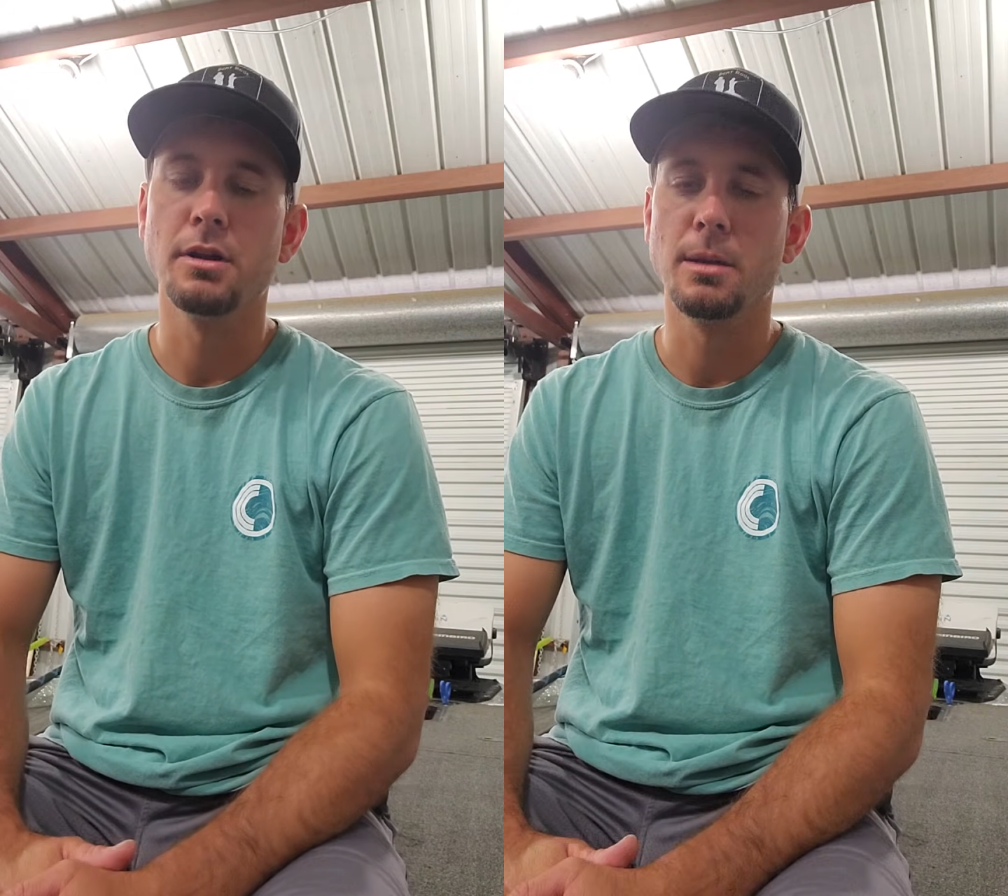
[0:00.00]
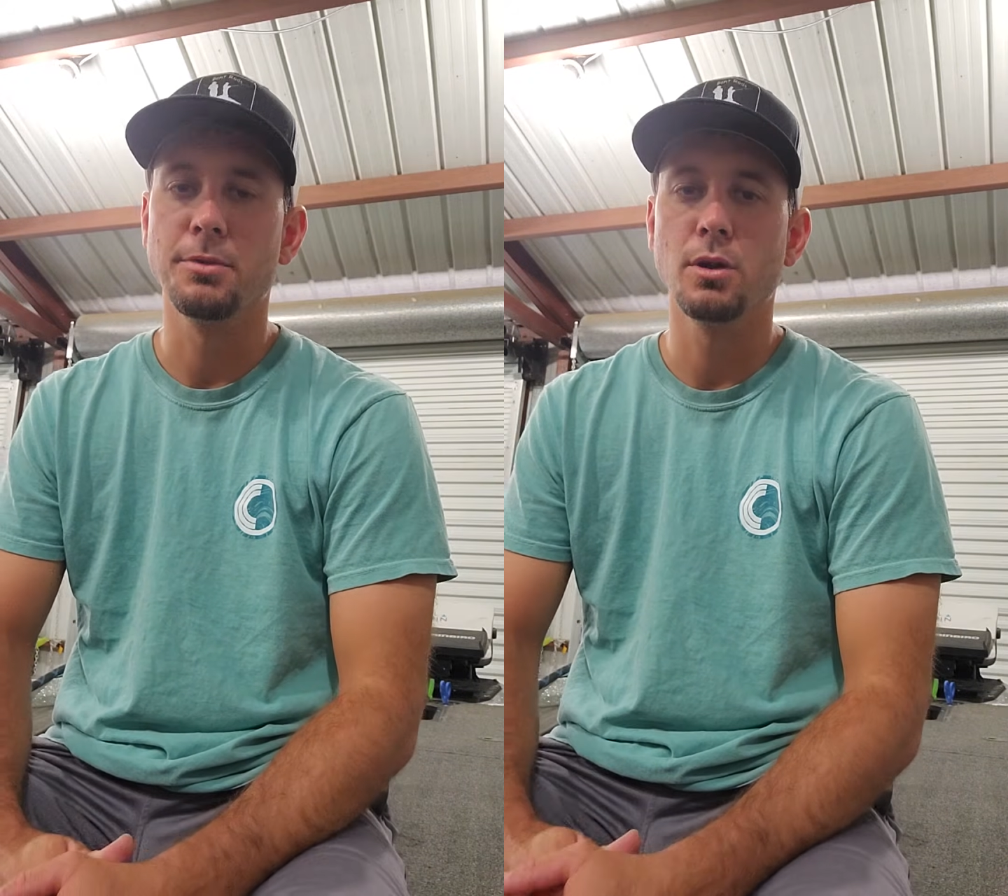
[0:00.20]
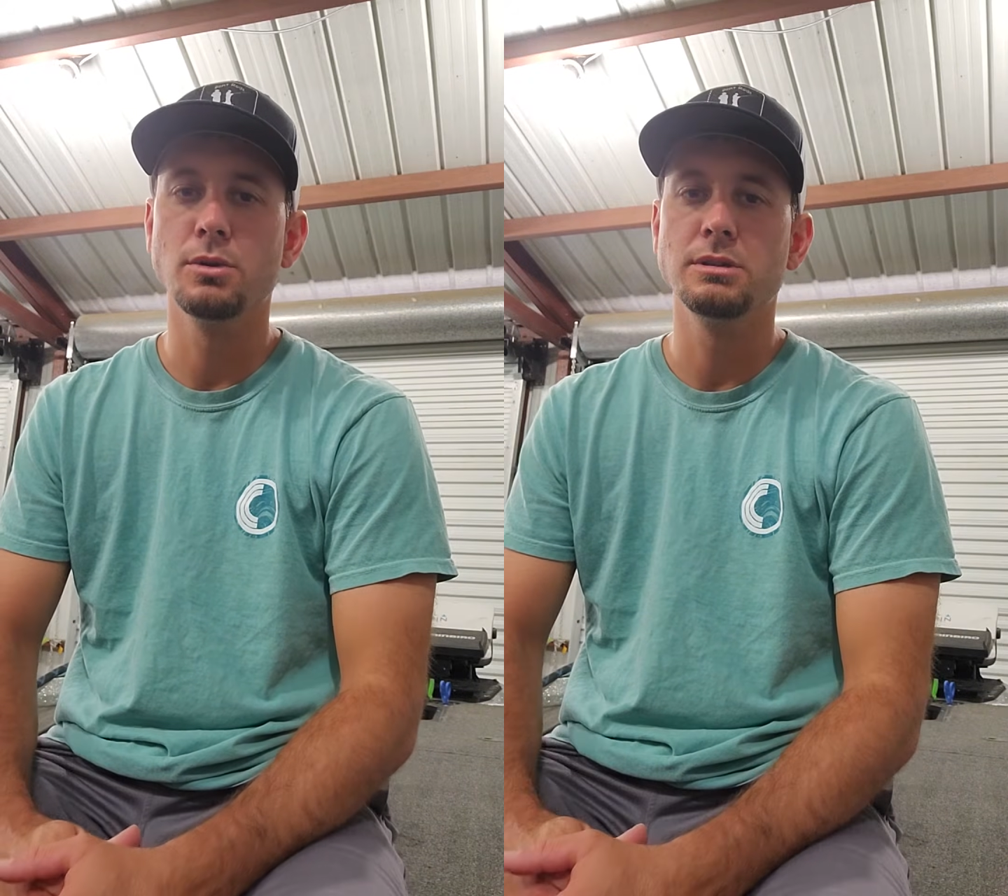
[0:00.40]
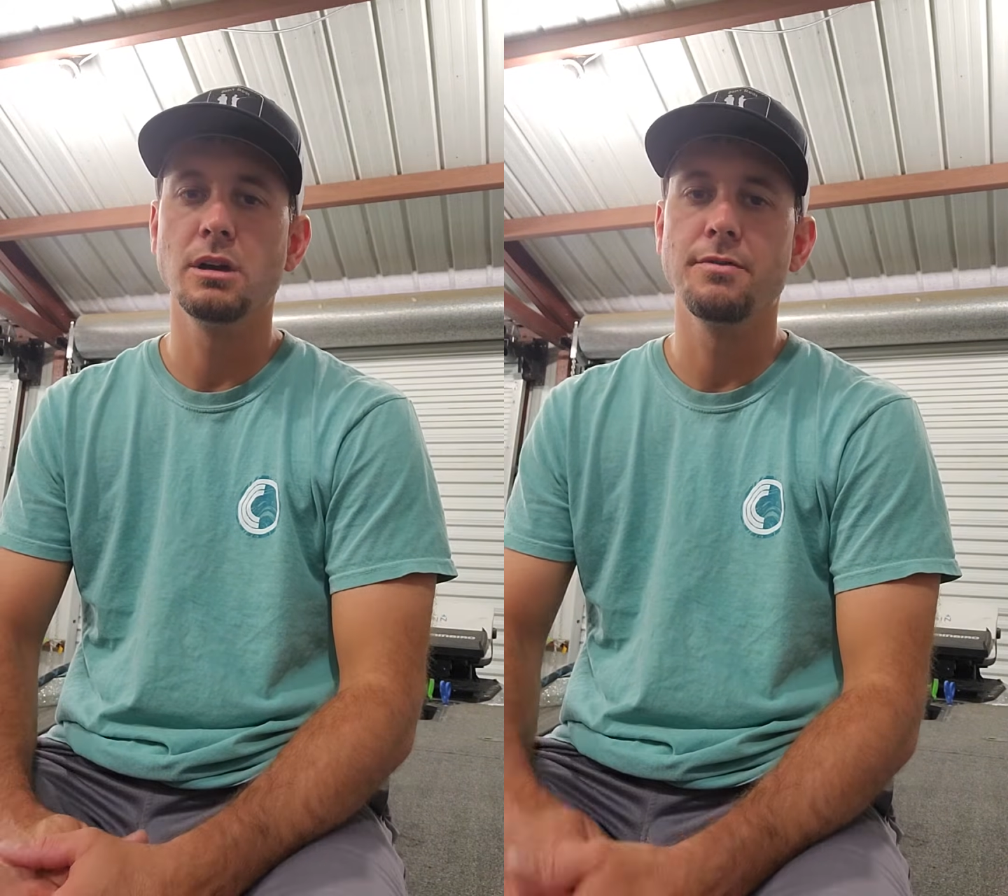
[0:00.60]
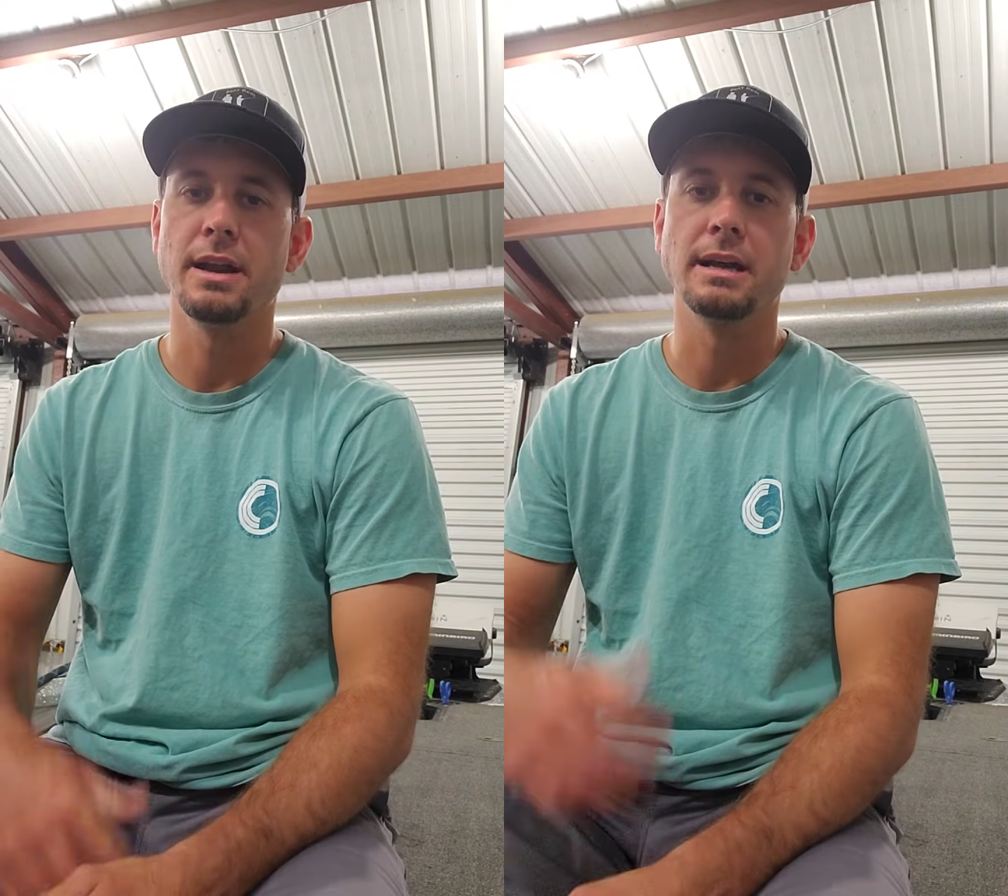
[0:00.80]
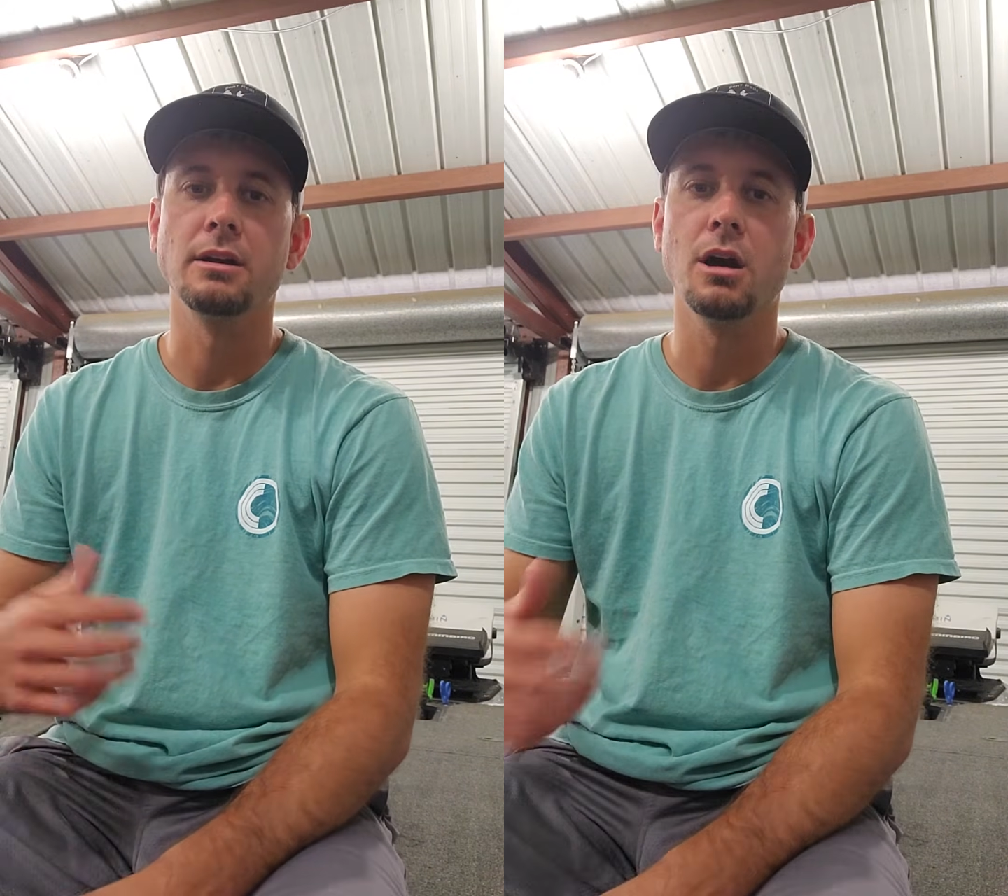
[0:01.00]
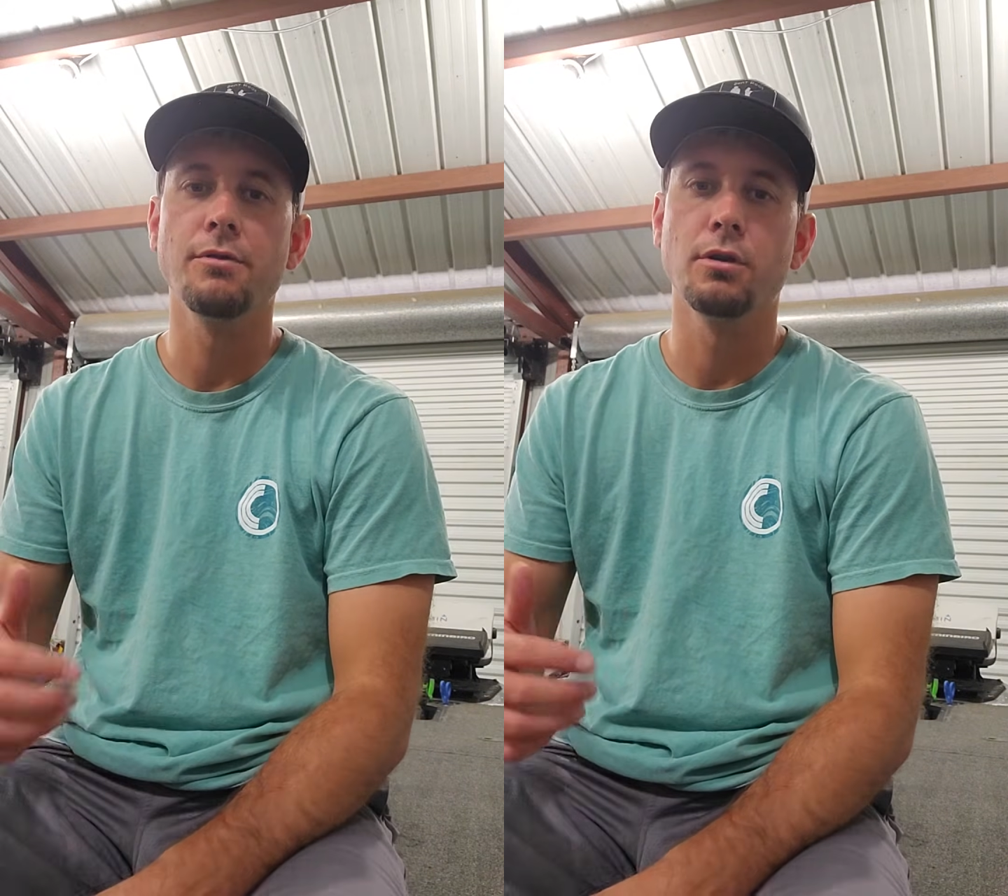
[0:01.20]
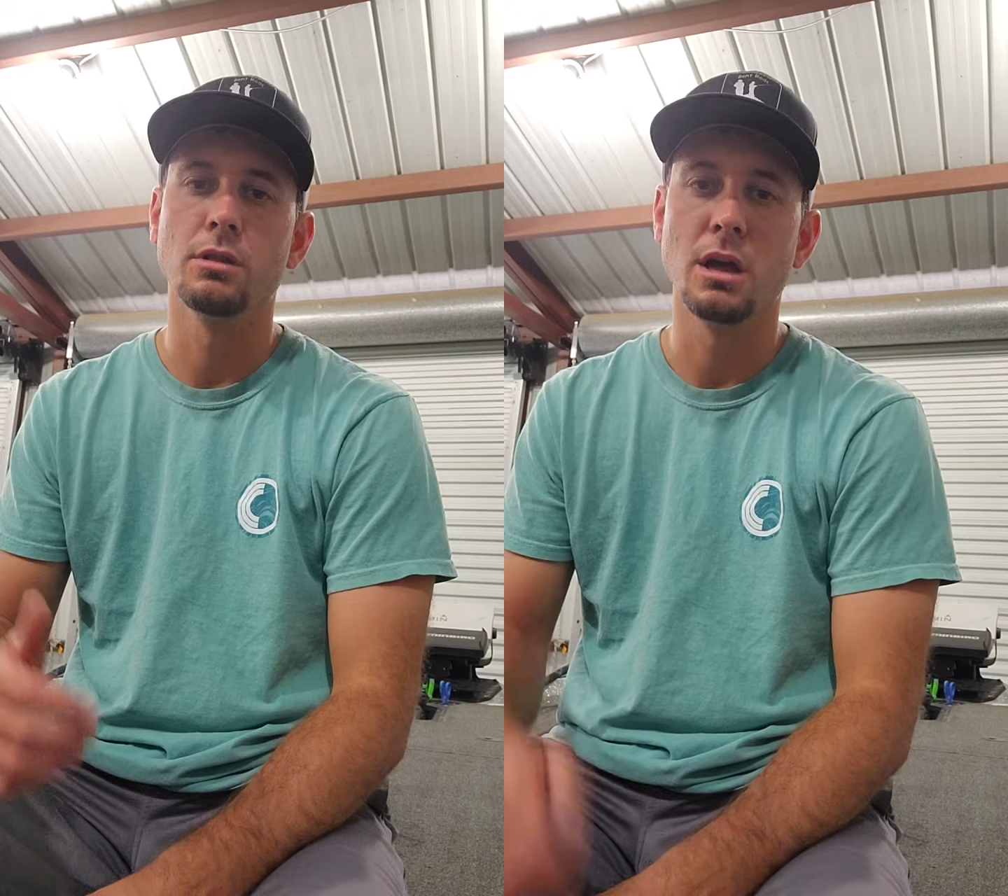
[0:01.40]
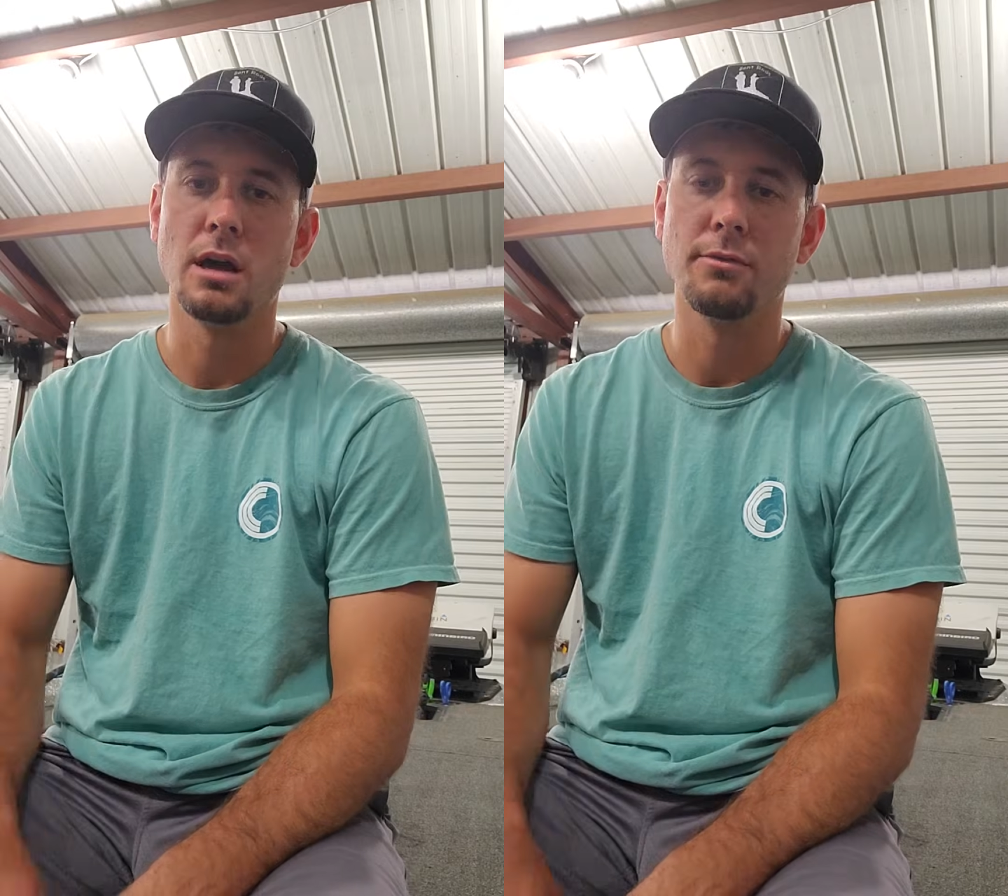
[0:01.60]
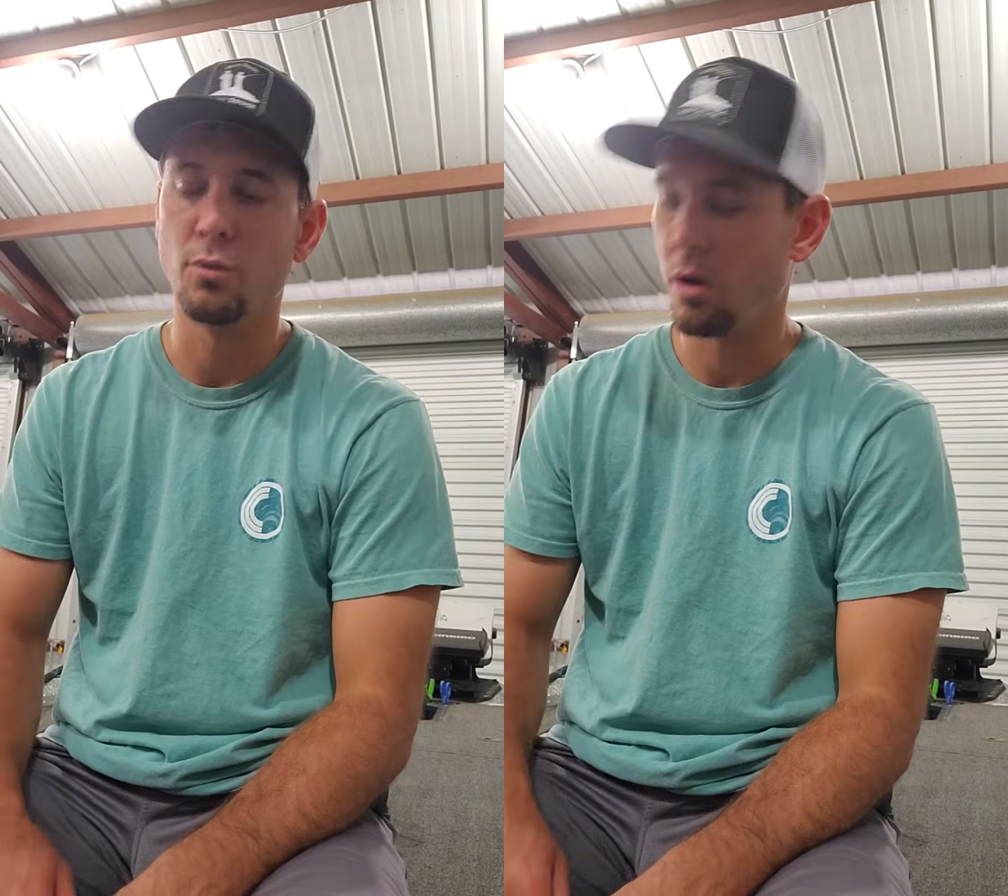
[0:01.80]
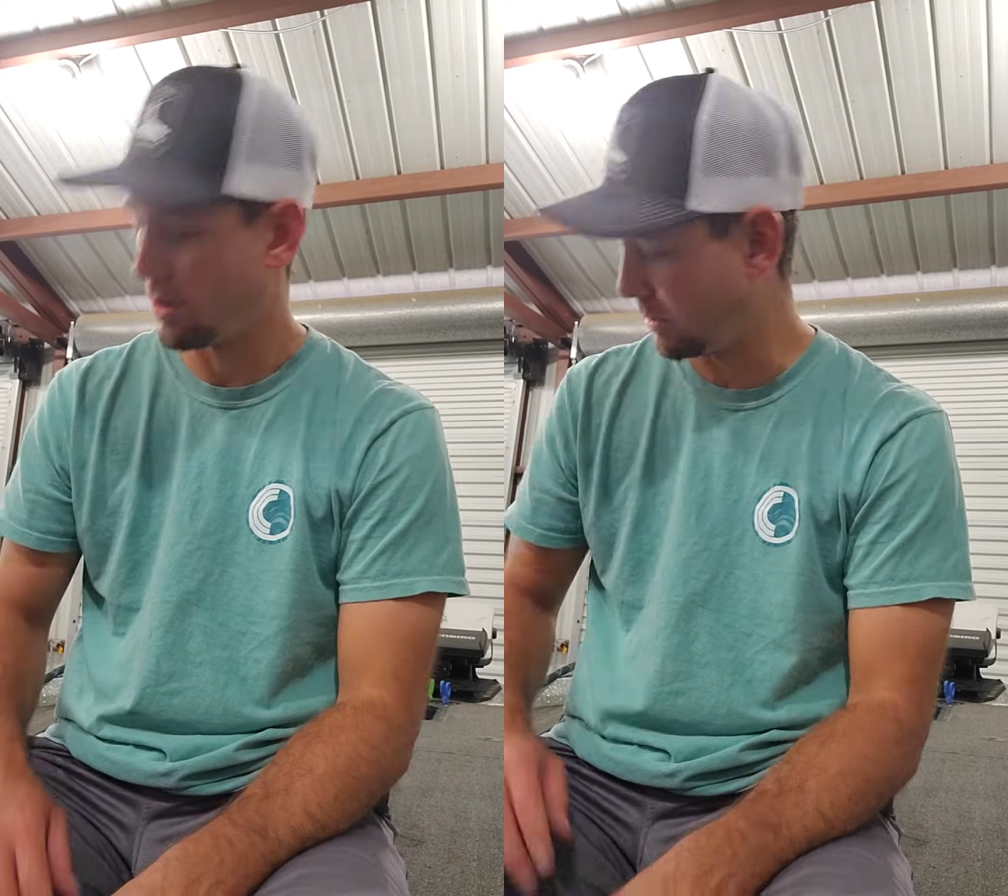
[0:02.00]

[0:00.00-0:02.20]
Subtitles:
and I'm throwing stuff that I can cover a lot of water.